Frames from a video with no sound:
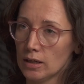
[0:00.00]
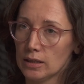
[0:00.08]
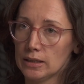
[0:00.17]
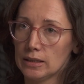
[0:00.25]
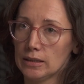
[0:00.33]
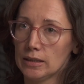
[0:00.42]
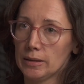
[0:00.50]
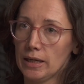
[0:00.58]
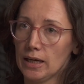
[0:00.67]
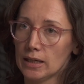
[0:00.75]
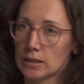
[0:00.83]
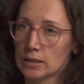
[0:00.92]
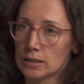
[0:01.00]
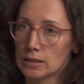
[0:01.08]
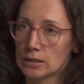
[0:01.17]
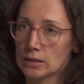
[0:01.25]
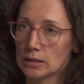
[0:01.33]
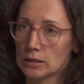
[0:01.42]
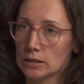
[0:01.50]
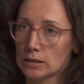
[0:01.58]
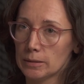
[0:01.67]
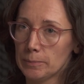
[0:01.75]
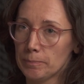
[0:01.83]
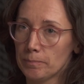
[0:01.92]
And
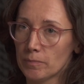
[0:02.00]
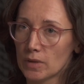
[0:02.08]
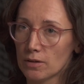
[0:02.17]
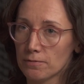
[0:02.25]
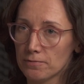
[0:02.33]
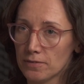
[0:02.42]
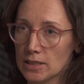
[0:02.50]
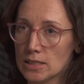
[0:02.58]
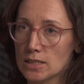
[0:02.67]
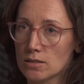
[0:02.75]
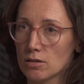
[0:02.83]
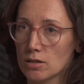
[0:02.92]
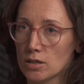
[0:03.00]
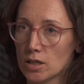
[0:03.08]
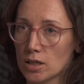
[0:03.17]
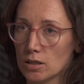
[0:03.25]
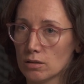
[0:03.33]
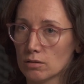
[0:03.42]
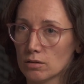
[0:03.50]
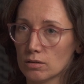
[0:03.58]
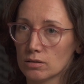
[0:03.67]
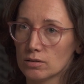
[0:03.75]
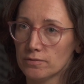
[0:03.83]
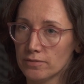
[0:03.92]
Finns are
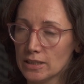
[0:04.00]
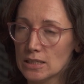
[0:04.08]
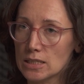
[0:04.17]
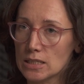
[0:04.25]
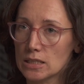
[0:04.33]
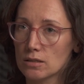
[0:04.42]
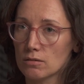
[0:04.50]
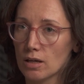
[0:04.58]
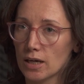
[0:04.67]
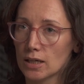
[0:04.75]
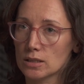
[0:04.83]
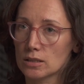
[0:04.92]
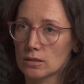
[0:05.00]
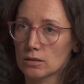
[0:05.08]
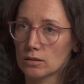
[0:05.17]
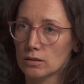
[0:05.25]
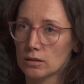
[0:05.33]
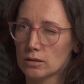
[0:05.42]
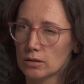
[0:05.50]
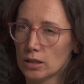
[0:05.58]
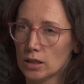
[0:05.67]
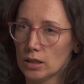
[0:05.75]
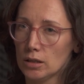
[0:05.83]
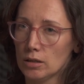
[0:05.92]
convinced that
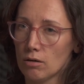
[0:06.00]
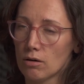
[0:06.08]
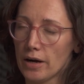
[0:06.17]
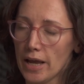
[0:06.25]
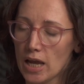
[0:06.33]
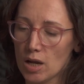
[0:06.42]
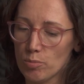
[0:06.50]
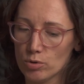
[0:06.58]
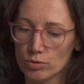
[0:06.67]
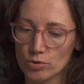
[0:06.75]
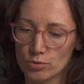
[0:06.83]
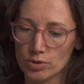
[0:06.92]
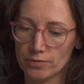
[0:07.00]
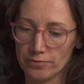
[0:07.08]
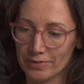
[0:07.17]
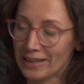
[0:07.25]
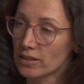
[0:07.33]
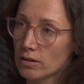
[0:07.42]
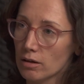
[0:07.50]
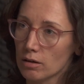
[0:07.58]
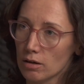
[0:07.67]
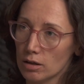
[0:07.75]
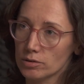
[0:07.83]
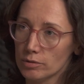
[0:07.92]
they are able to defend their
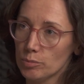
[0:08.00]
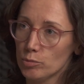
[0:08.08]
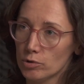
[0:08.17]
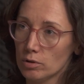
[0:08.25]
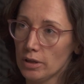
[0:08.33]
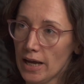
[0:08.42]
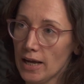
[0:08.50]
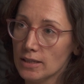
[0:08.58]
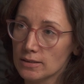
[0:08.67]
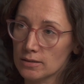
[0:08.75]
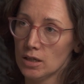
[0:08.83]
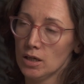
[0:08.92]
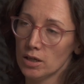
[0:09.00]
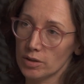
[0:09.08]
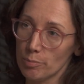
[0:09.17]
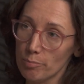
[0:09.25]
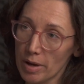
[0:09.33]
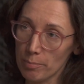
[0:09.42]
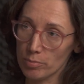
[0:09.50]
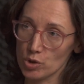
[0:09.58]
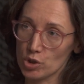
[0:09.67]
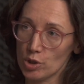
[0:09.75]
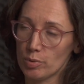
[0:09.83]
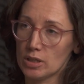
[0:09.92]
country more or less. The
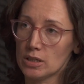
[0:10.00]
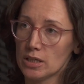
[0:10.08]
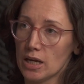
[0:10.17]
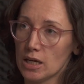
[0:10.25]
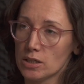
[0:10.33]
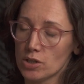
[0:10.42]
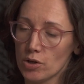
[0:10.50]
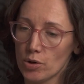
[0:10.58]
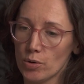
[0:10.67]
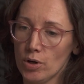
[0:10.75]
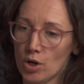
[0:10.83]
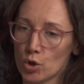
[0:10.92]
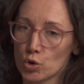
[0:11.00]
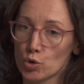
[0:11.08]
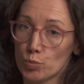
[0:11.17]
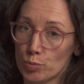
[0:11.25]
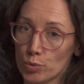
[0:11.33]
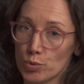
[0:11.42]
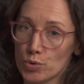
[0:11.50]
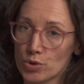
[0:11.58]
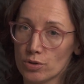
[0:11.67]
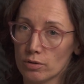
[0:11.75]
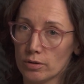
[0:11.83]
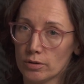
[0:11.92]
membership in NATO should
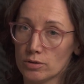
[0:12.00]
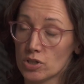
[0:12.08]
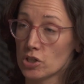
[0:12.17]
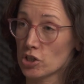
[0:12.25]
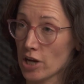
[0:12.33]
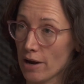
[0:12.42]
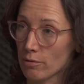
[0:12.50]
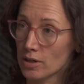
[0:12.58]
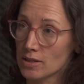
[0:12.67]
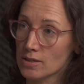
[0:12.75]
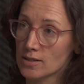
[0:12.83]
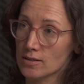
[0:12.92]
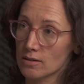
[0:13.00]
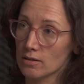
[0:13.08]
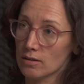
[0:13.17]
boost the deterrence